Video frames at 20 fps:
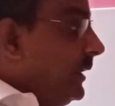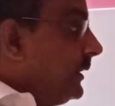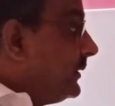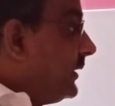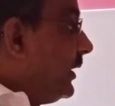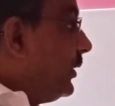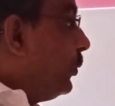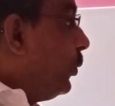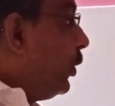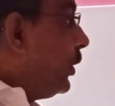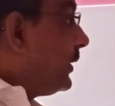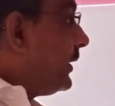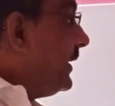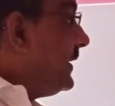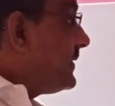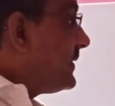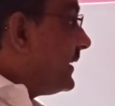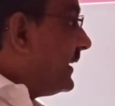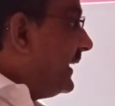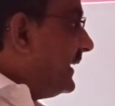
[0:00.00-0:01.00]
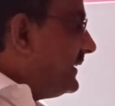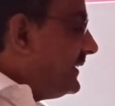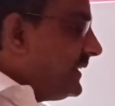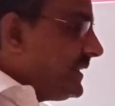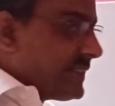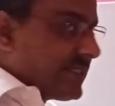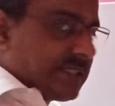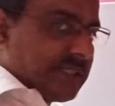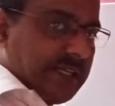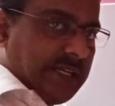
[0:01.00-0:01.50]
then what is
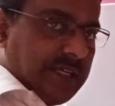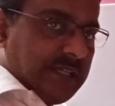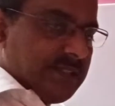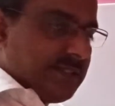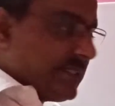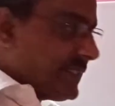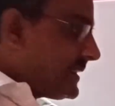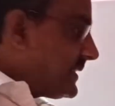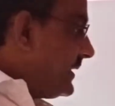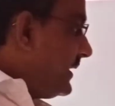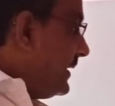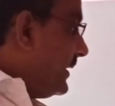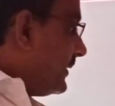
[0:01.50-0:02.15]
resistance,